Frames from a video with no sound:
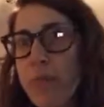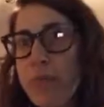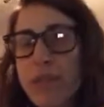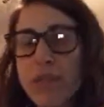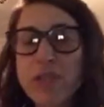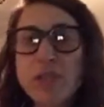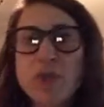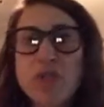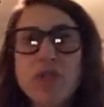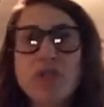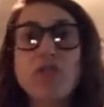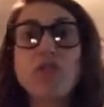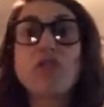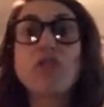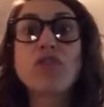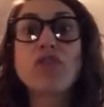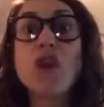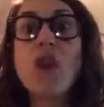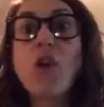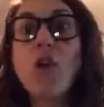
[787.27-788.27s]
because we are
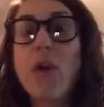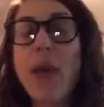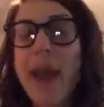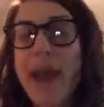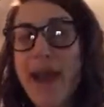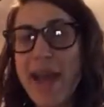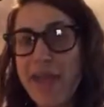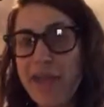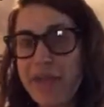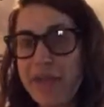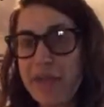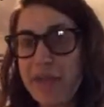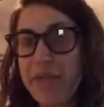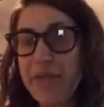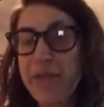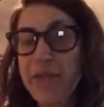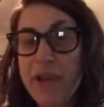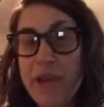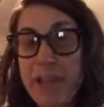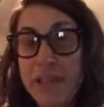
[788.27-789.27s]
so
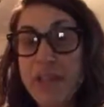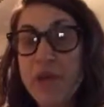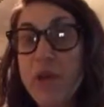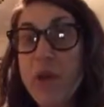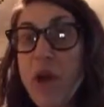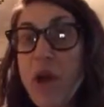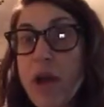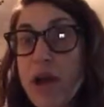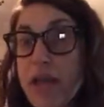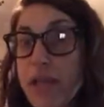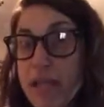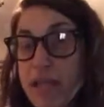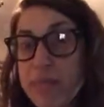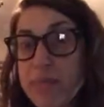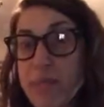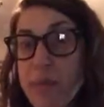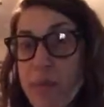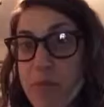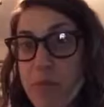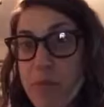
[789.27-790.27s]
active as an
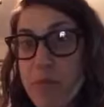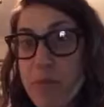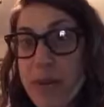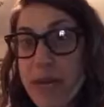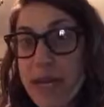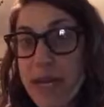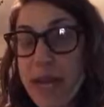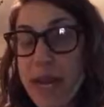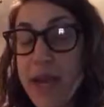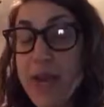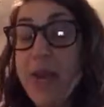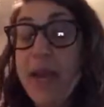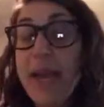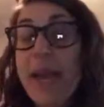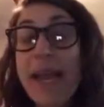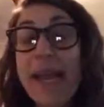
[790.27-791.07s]
audience member right now.